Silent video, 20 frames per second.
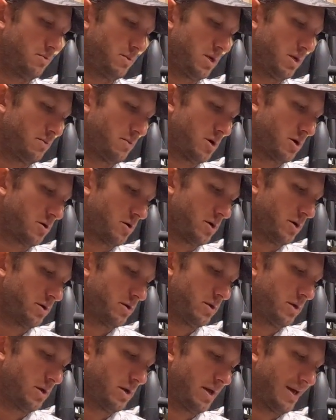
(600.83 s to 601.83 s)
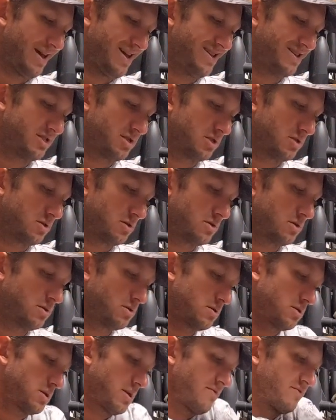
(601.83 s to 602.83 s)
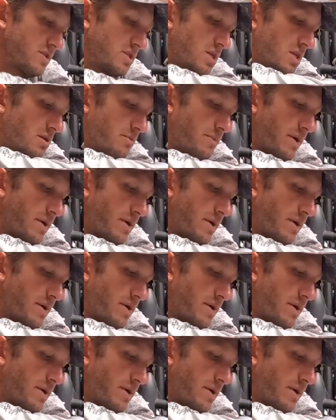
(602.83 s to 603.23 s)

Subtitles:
medium moderate, 8 to 17